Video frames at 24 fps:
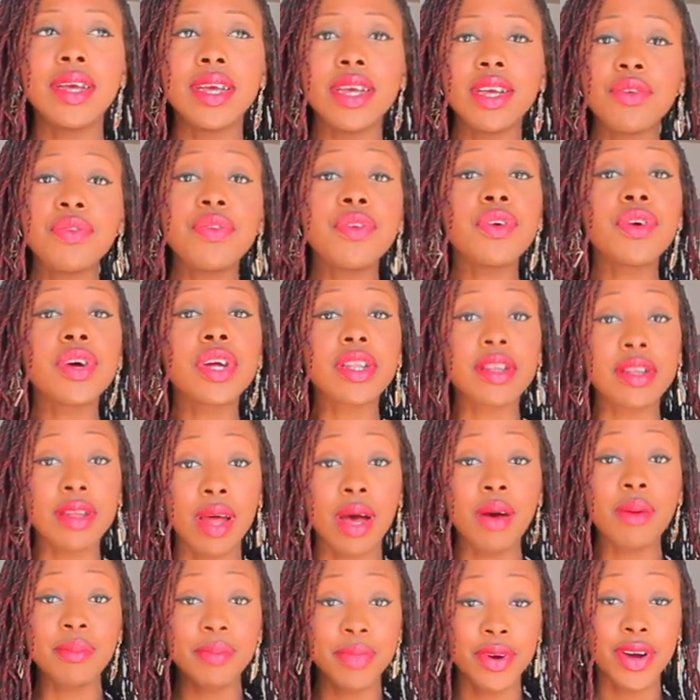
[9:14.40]
if you're
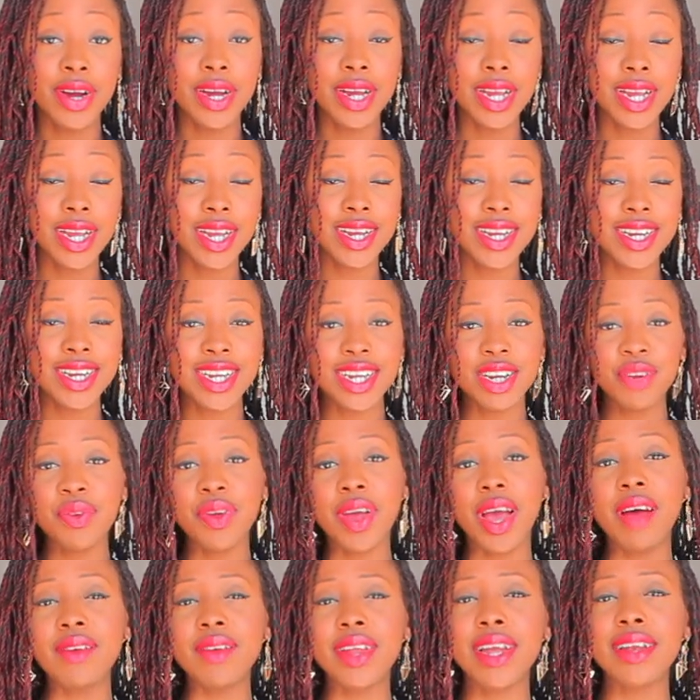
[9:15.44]
tomboyish, if
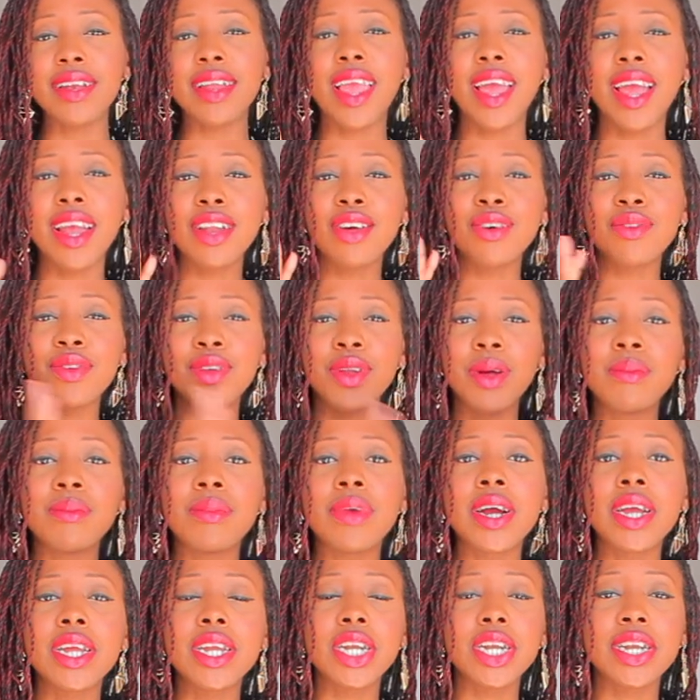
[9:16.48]
you have that kind of
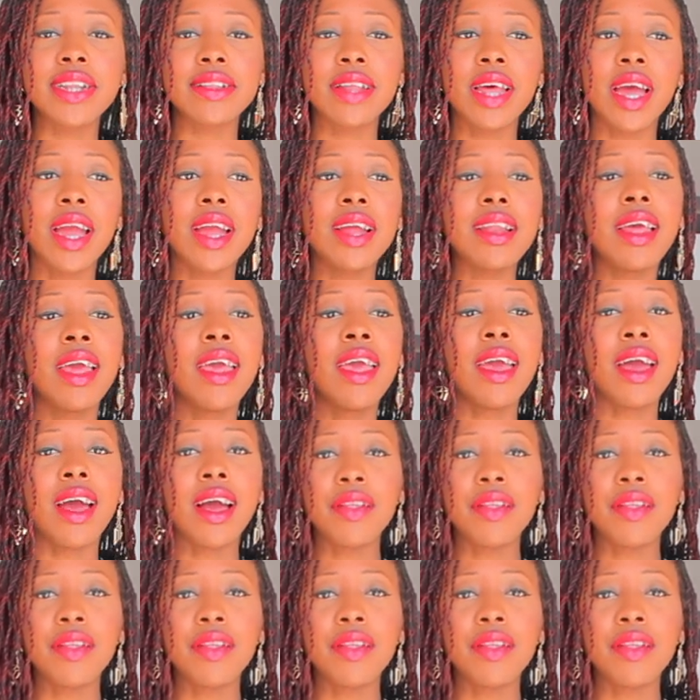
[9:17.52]
tomboyish side,